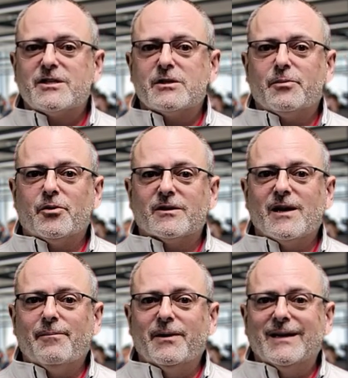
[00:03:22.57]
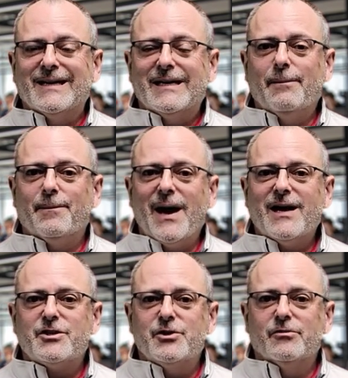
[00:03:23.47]
support company to get
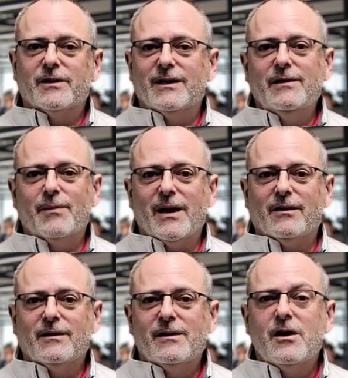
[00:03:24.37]
back to you in an email,